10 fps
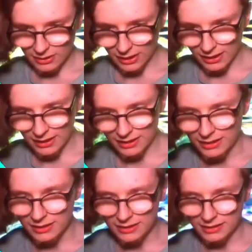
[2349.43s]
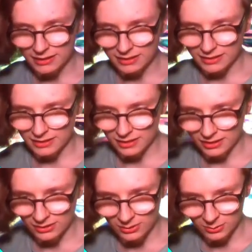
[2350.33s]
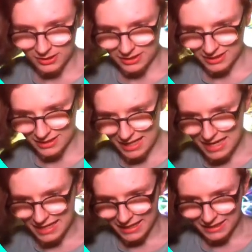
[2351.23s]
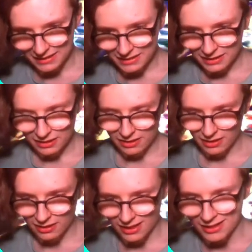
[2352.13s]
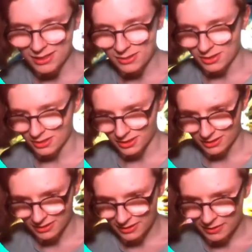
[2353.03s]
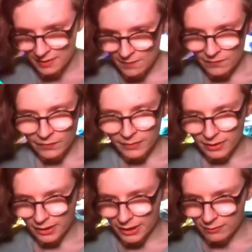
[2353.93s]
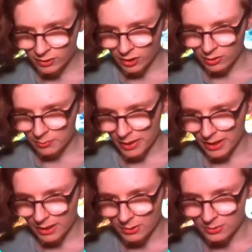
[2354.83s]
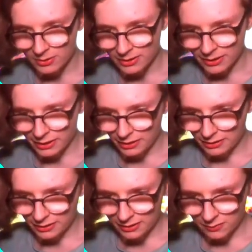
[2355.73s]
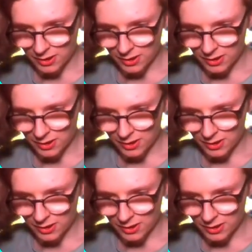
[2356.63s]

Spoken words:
I don't know what to say. Thank you, sir. I give a long bow, then